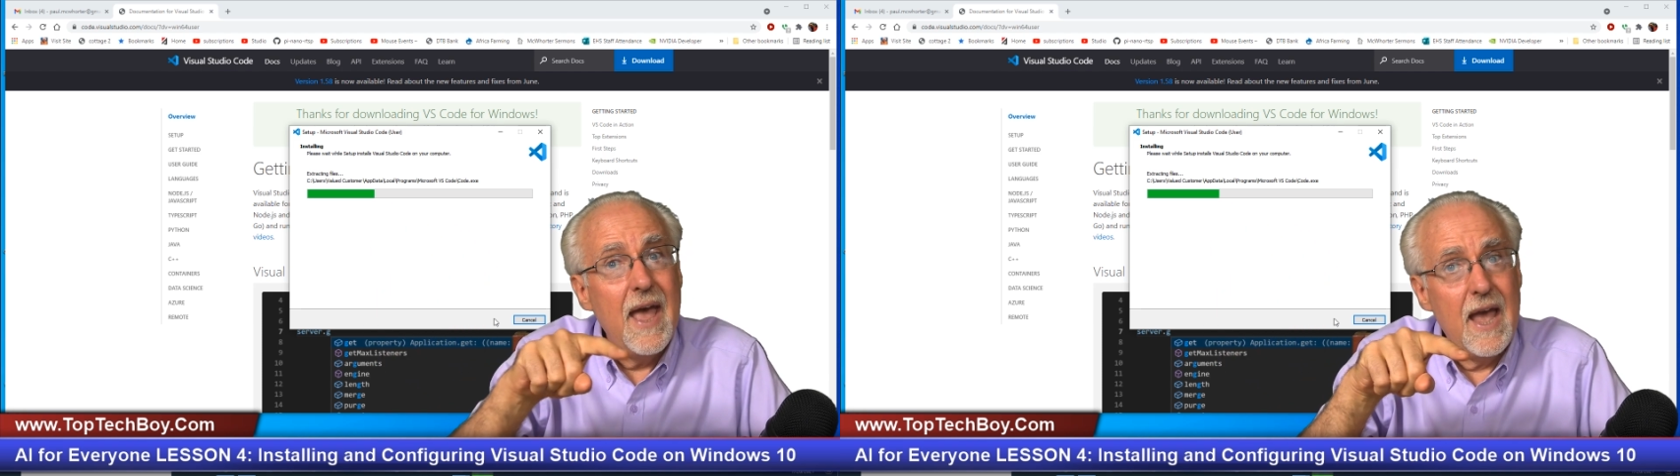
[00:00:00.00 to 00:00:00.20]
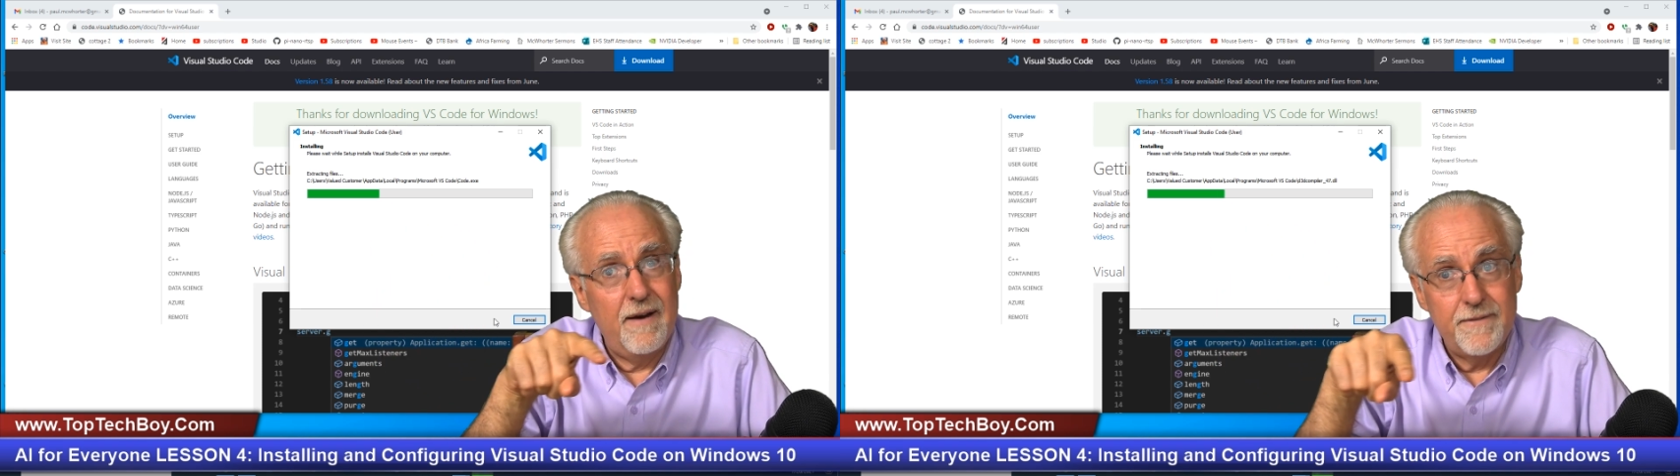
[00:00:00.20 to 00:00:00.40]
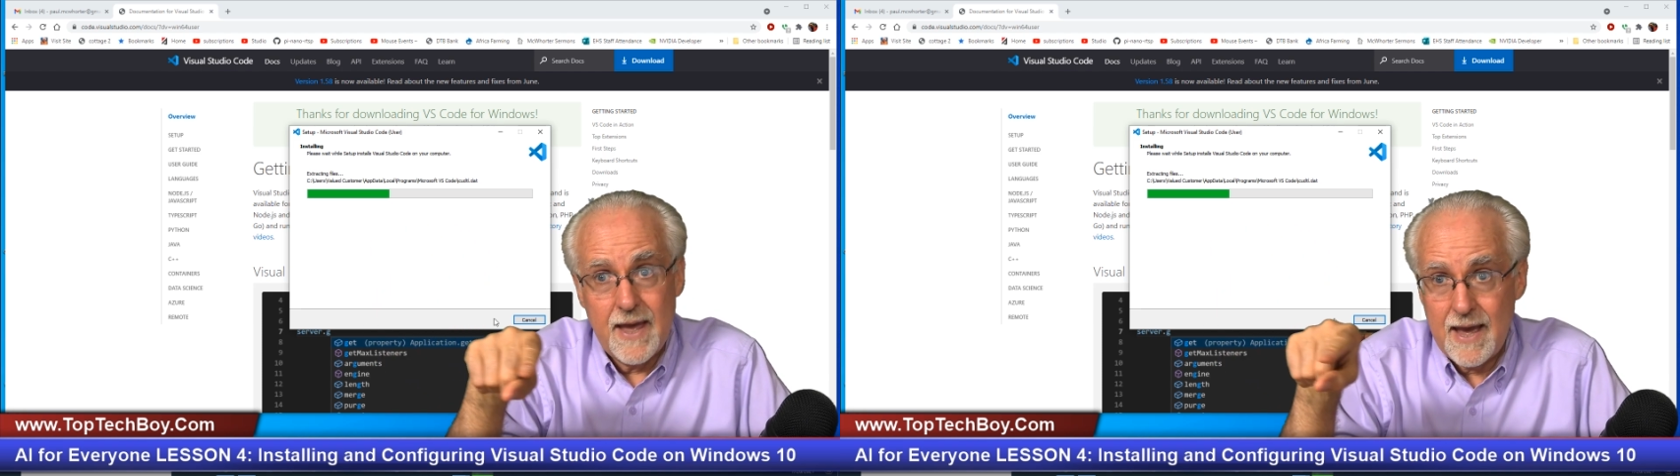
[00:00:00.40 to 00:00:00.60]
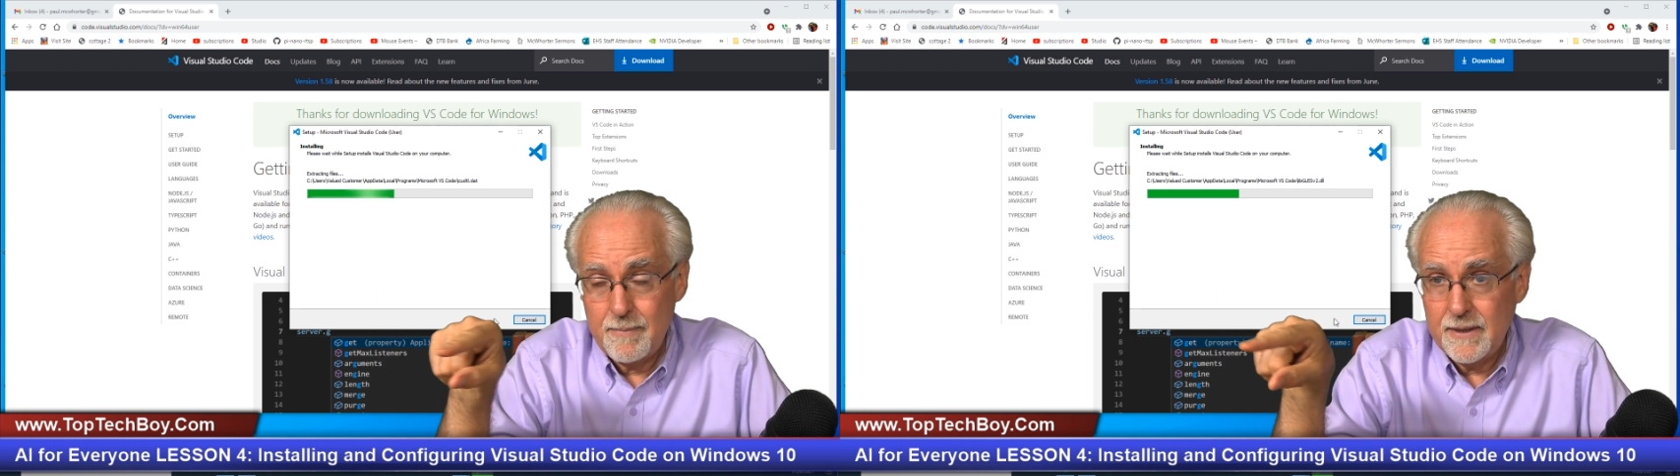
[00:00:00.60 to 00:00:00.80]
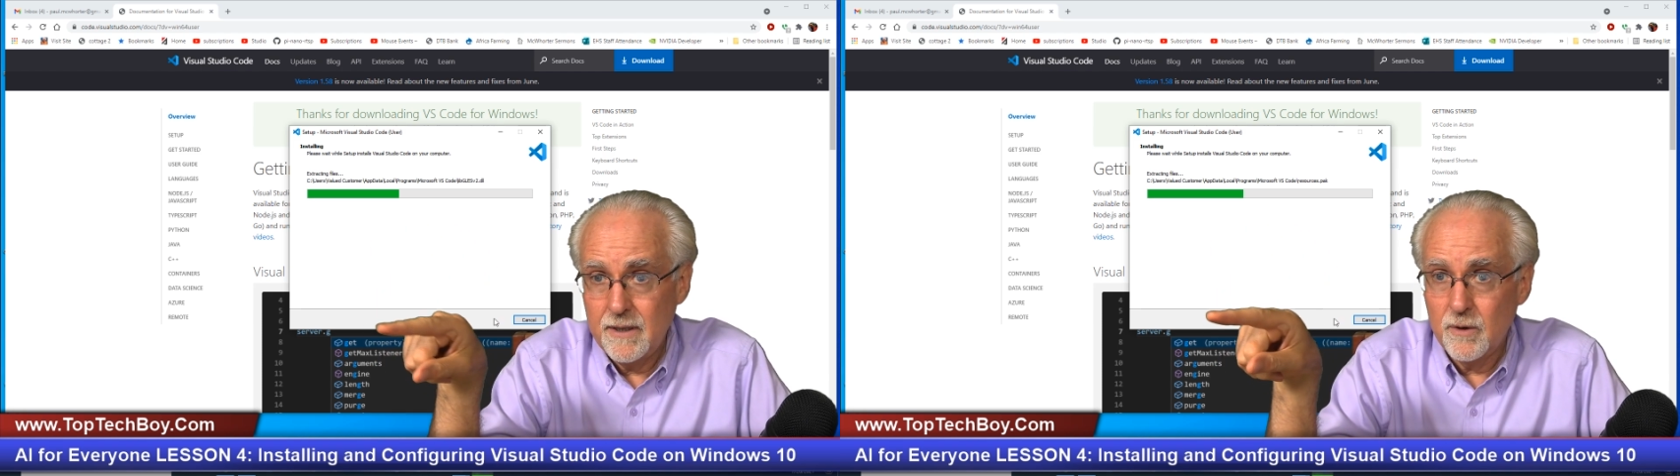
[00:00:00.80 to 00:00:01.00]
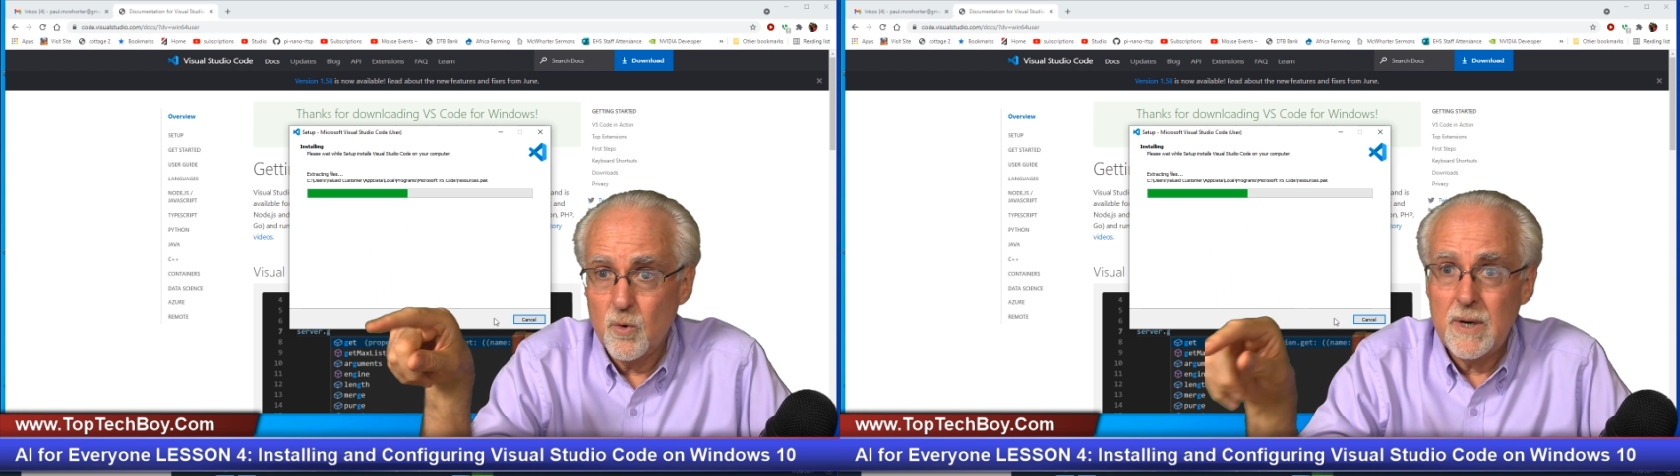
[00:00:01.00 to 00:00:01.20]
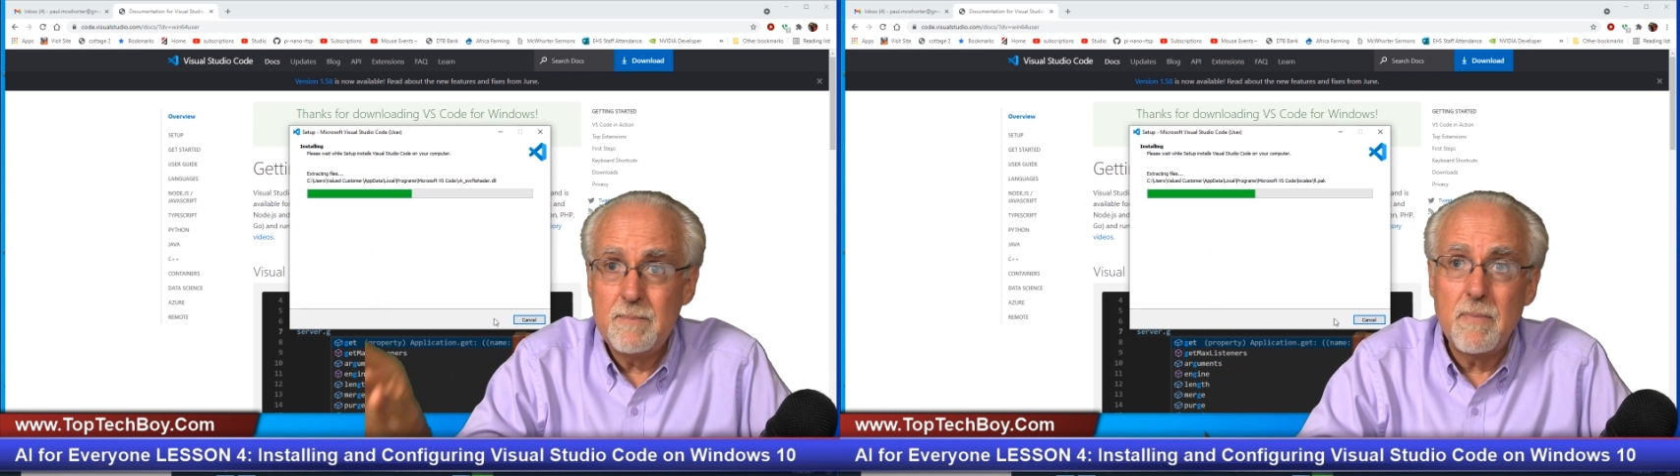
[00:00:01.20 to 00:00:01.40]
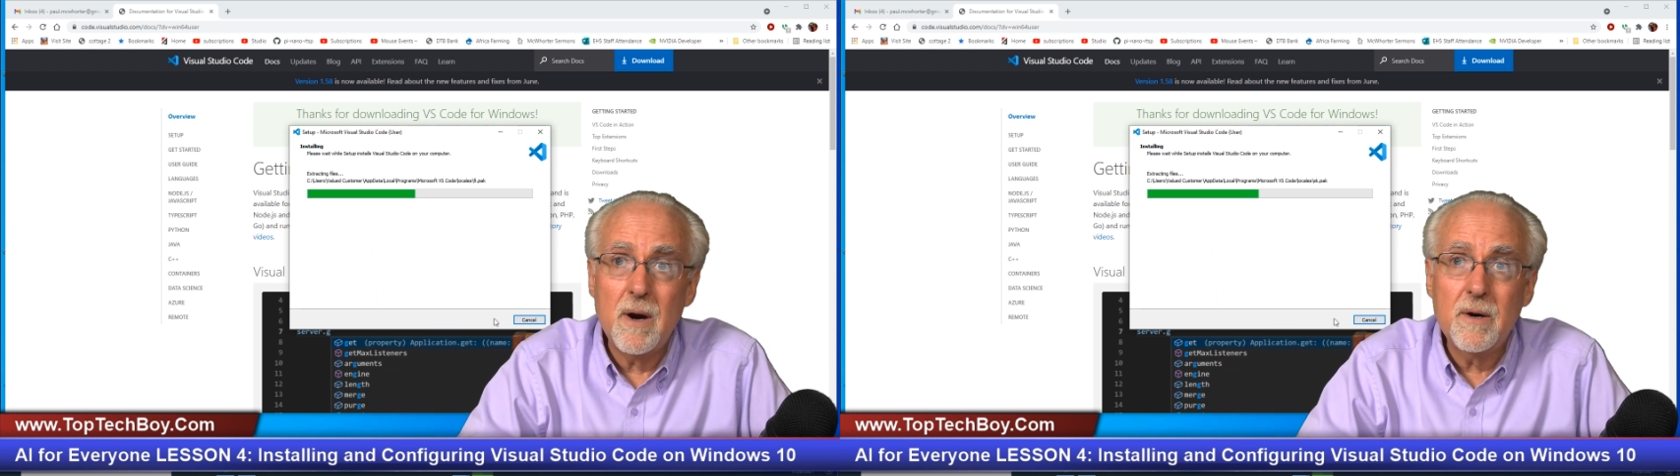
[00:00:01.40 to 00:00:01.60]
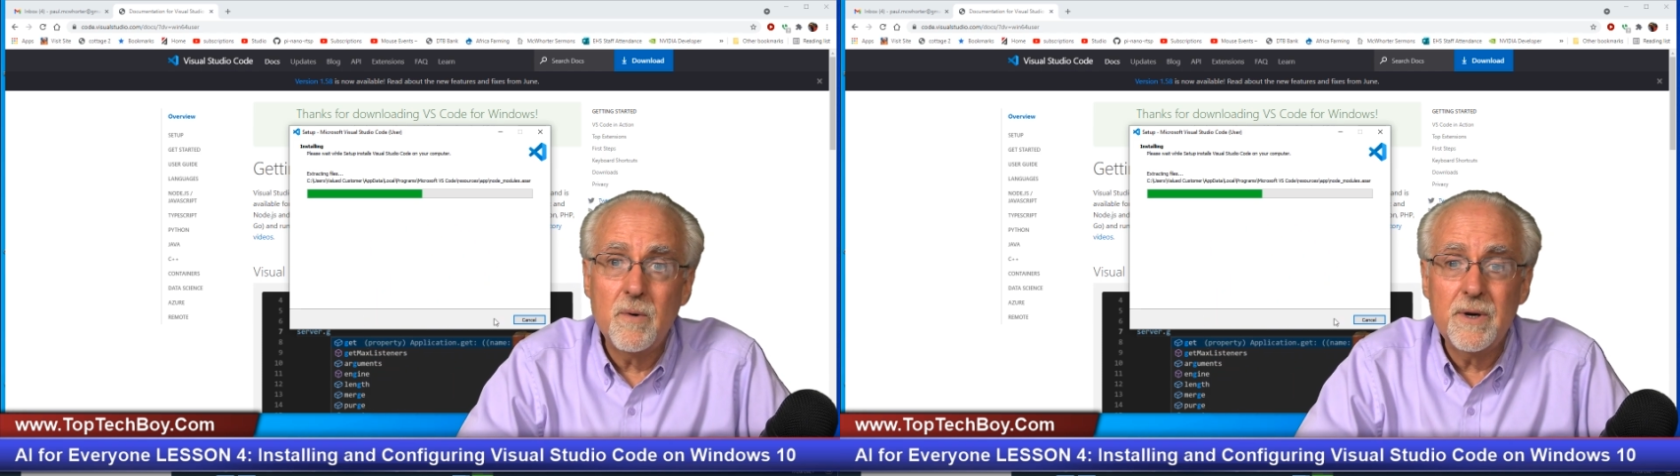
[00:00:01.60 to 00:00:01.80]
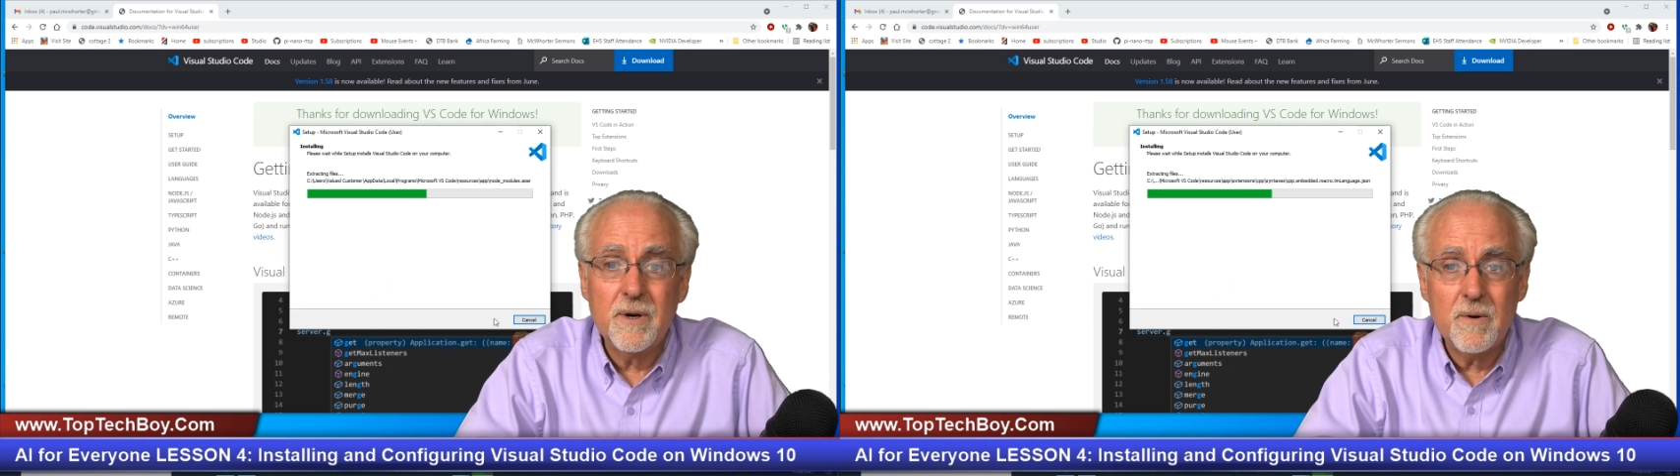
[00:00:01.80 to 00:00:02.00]
Have the happy little green bar
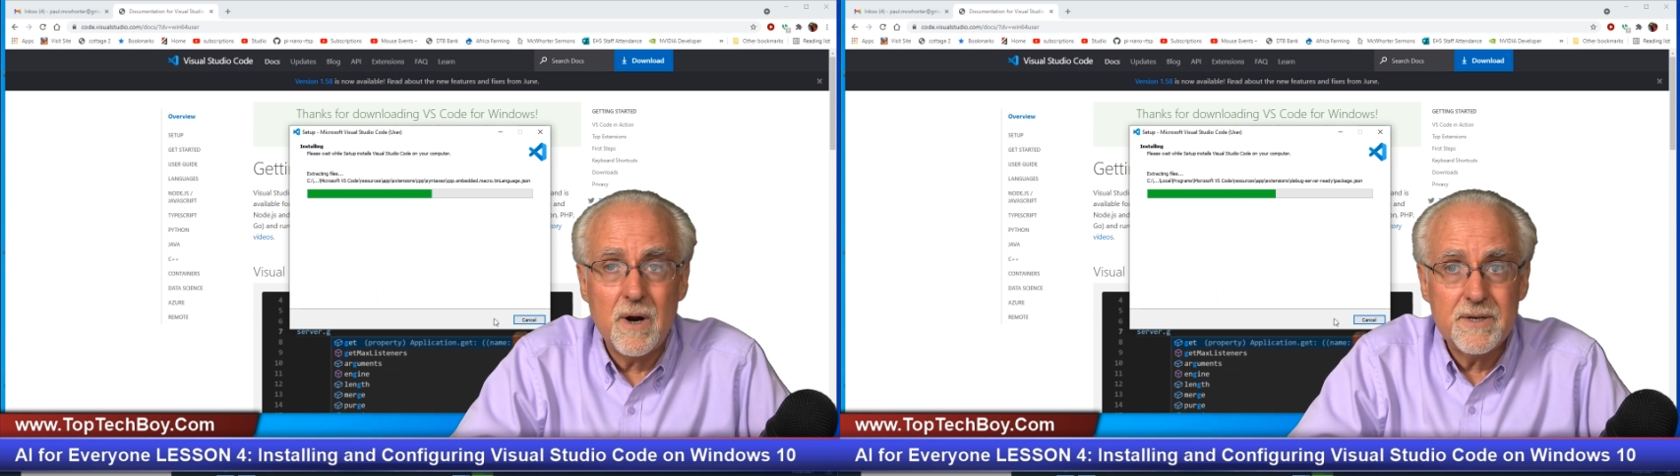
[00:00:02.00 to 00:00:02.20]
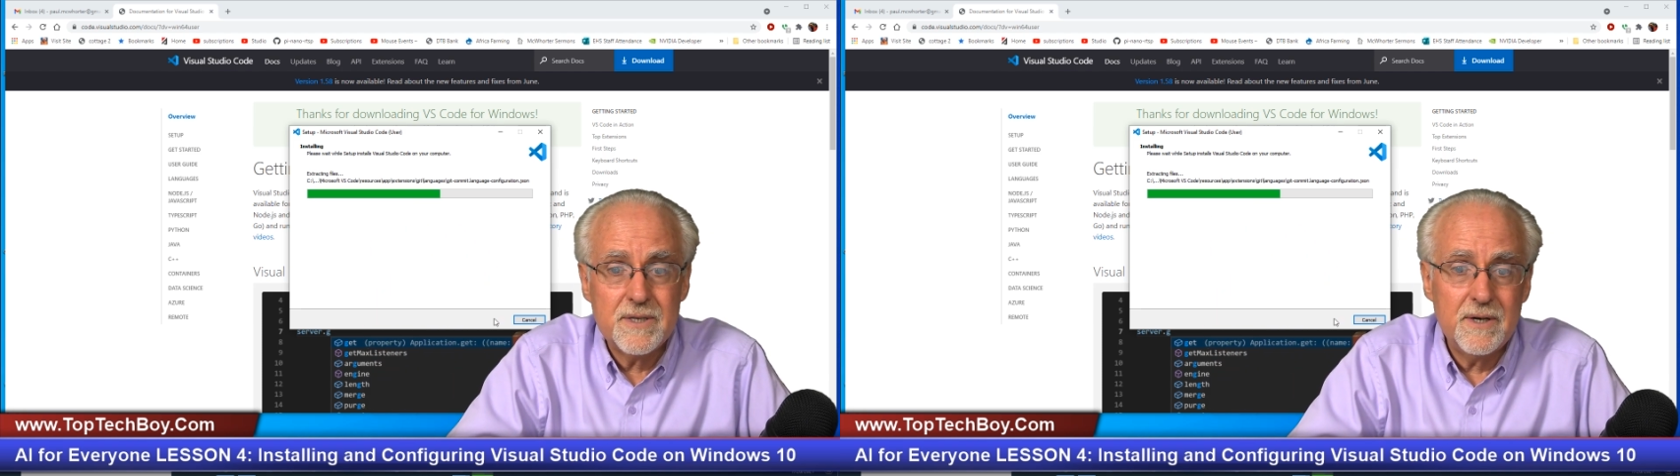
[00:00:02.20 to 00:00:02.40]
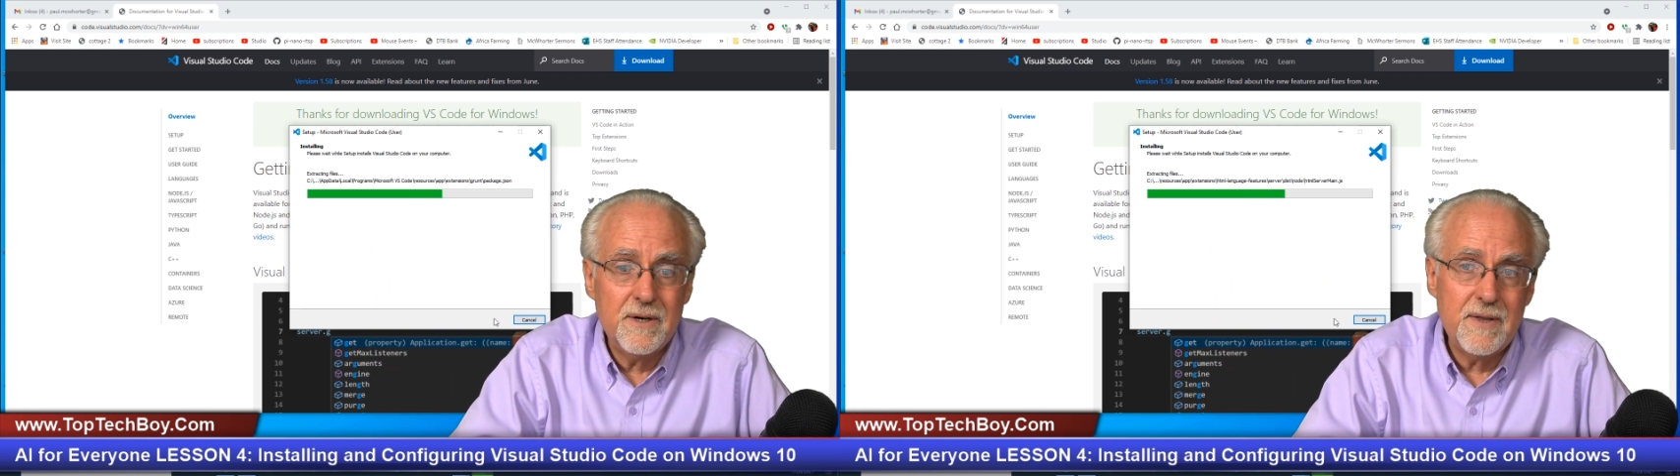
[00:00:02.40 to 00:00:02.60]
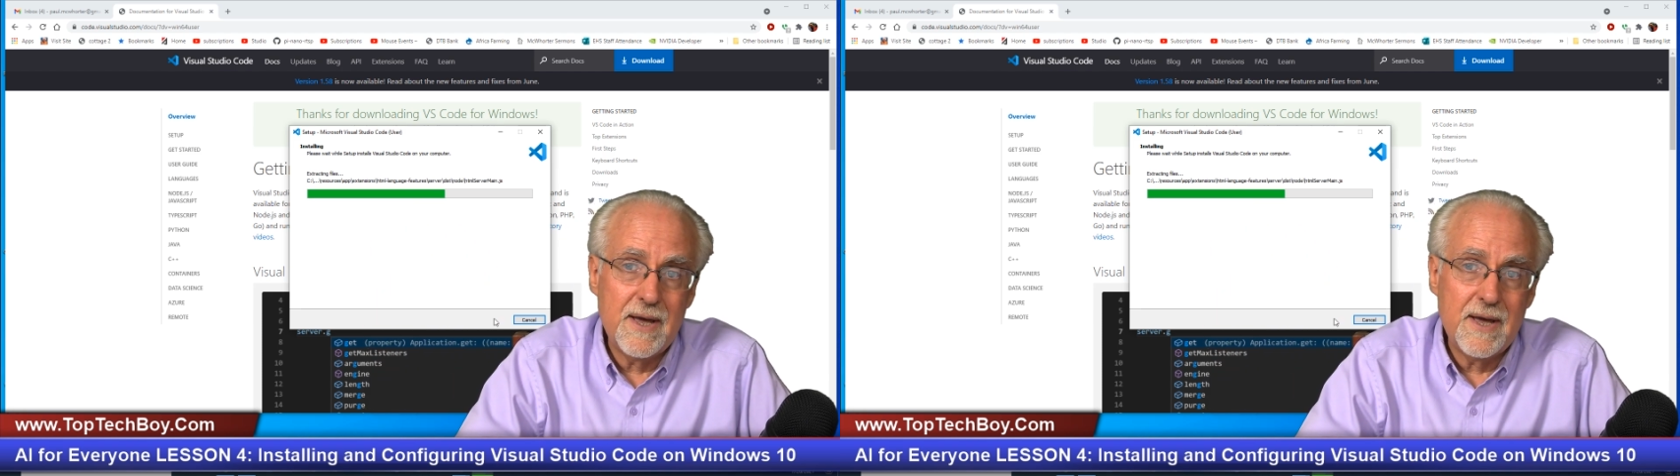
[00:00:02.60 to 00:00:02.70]
going across there.